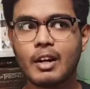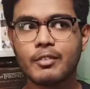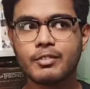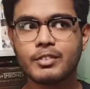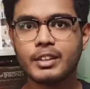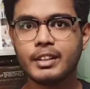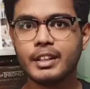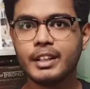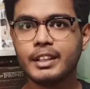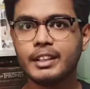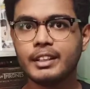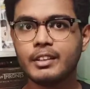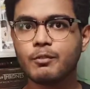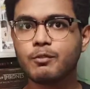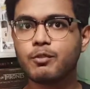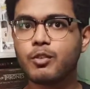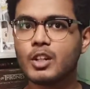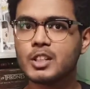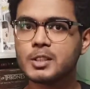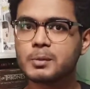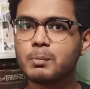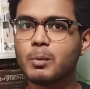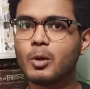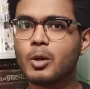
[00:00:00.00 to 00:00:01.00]
after reading the
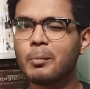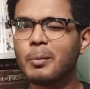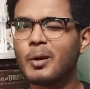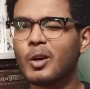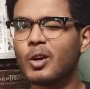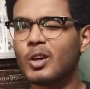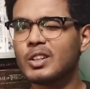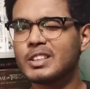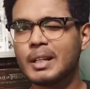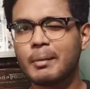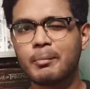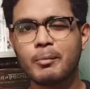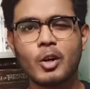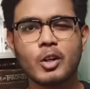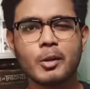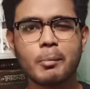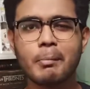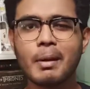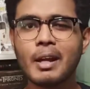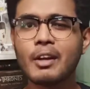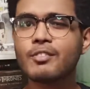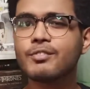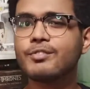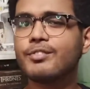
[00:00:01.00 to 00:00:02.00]
first book because I'm not a
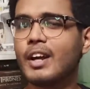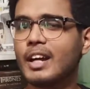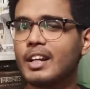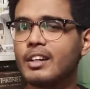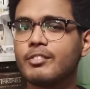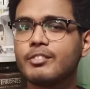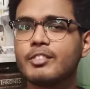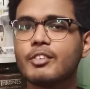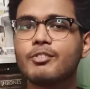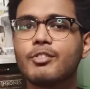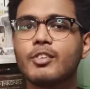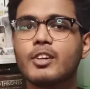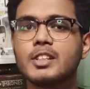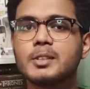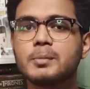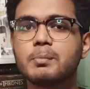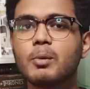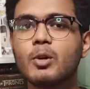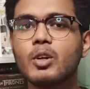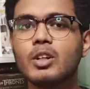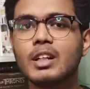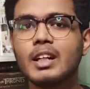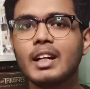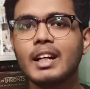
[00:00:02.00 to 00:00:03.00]
big fan of the first
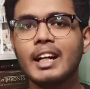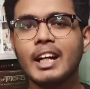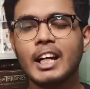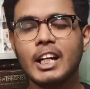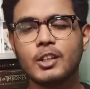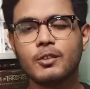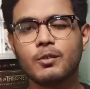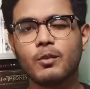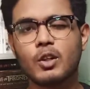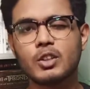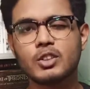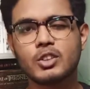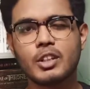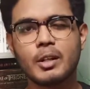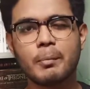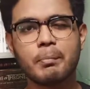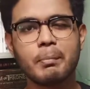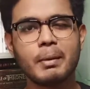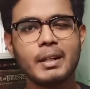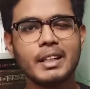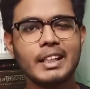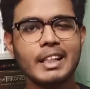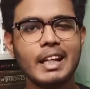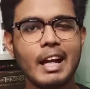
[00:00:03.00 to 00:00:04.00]
book. It was on a
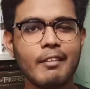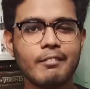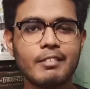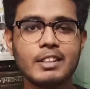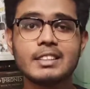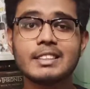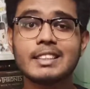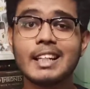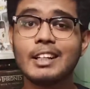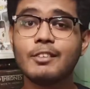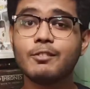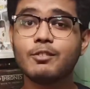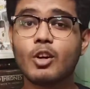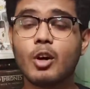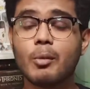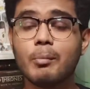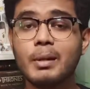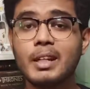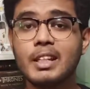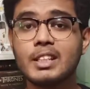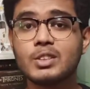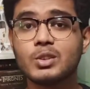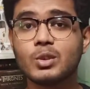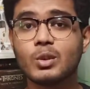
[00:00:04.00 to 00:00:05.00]
pretty average side for
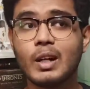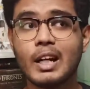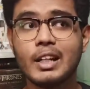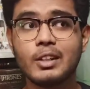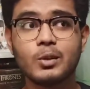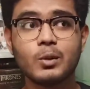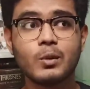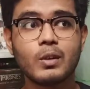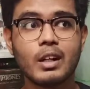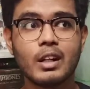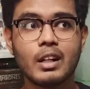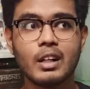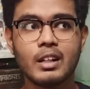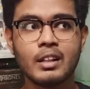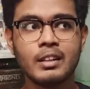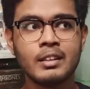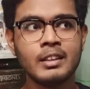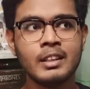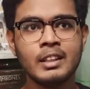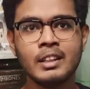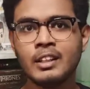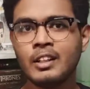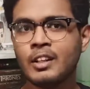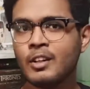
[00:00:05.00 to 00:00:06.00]
me, so I took a
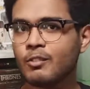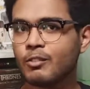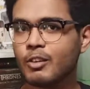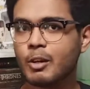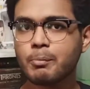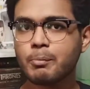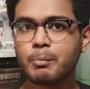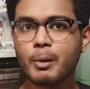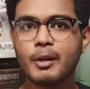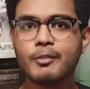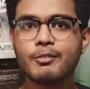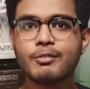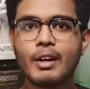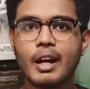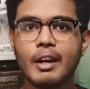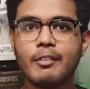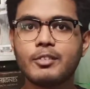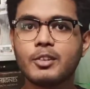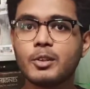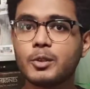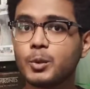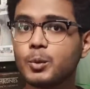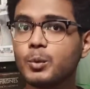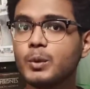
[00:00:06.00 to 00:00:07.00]
1.5
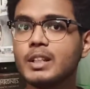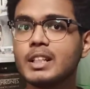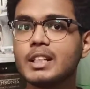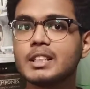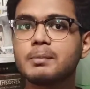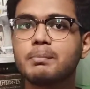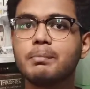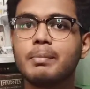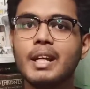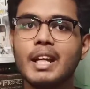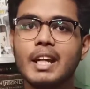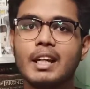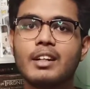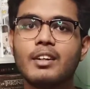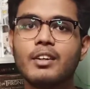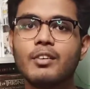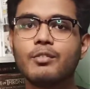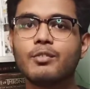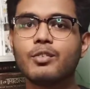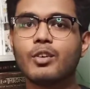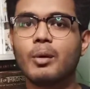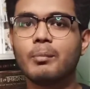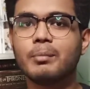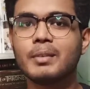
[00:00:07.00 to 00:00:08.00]
to 2 years break
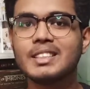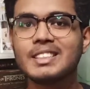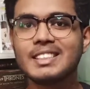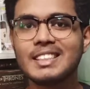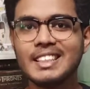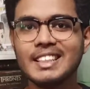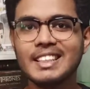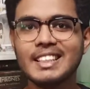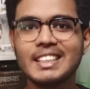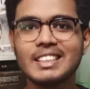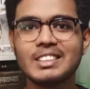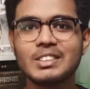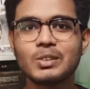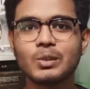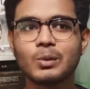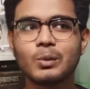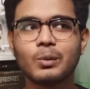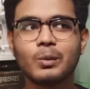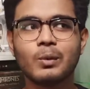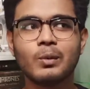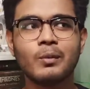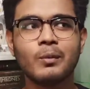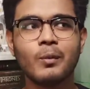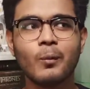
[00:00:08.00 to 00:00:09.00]
from the series.
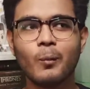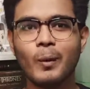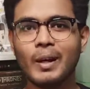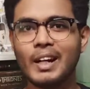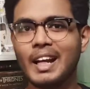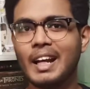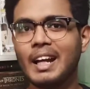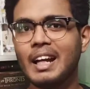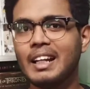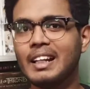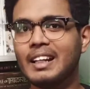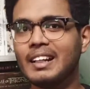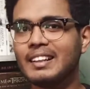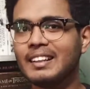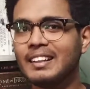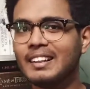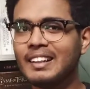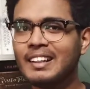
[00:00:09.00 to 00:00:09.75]
So when I